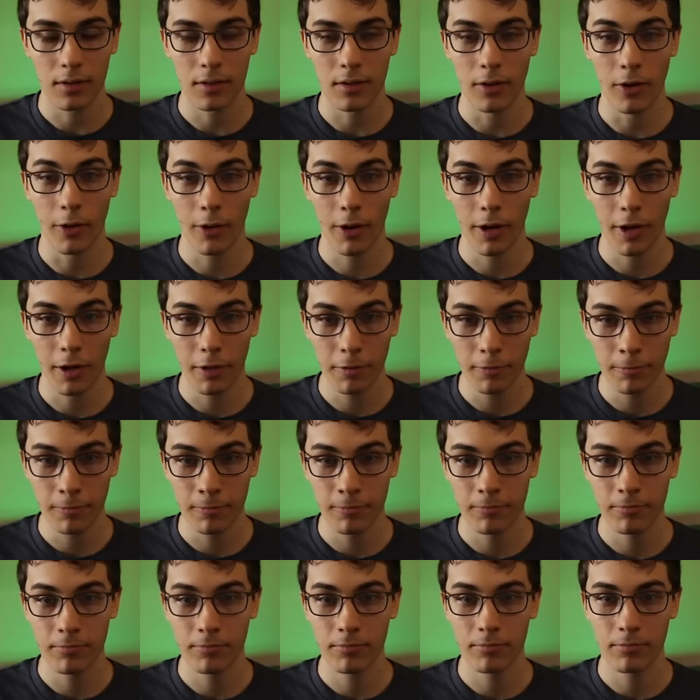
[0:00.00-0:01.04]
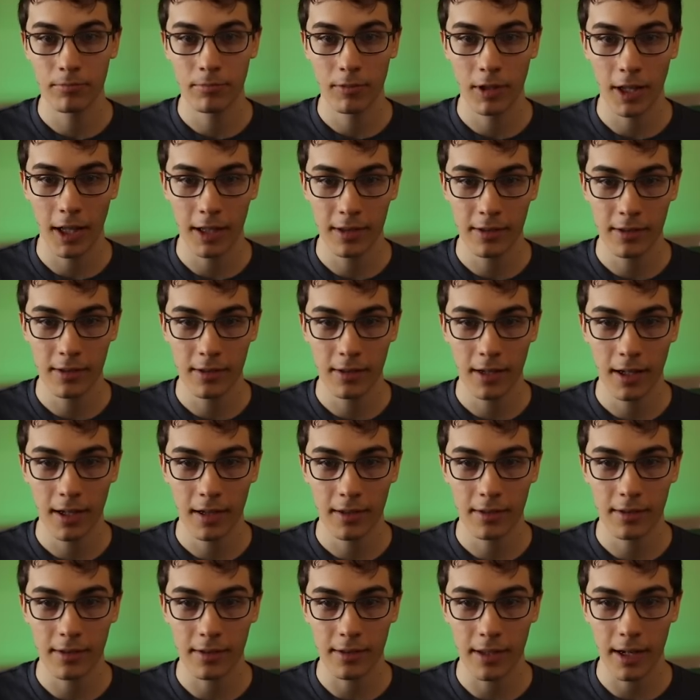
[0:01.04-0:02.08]
Okay, that
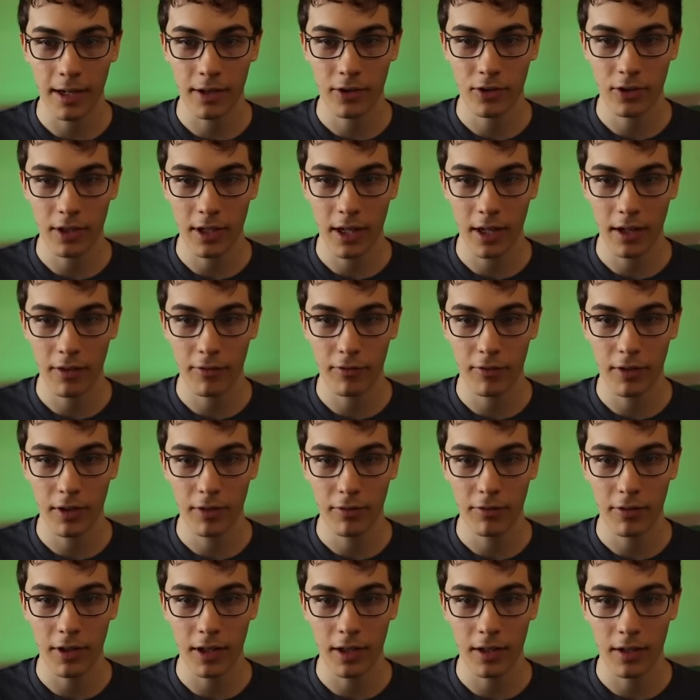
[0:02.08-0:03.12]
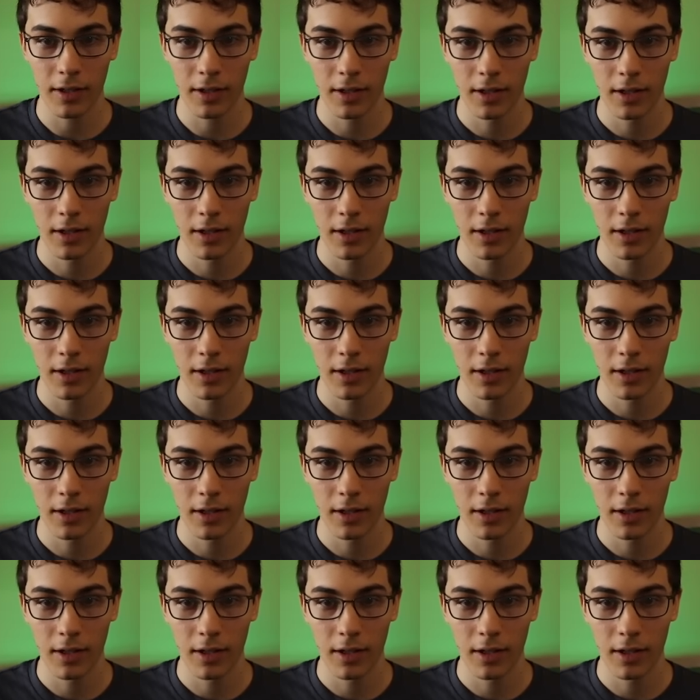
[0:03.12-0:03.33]
syntax is actually kind of nifty.